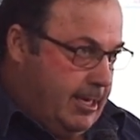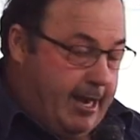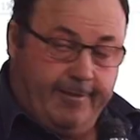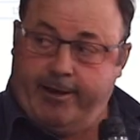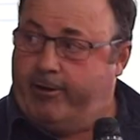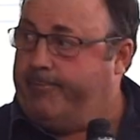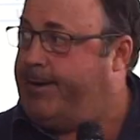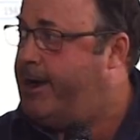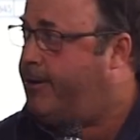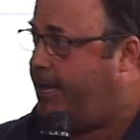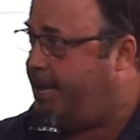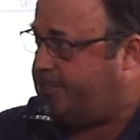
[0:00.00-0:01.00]
And there
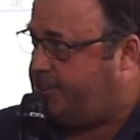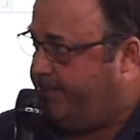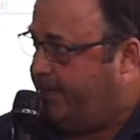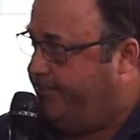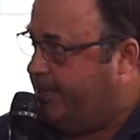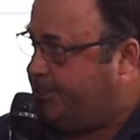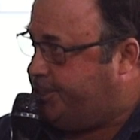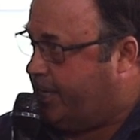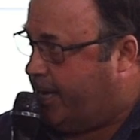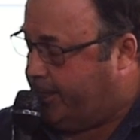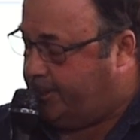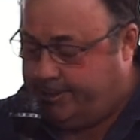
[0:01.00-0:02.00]
apparently hasn't been much
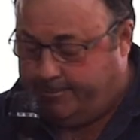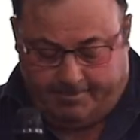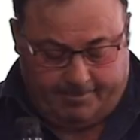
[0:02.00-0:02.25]
change.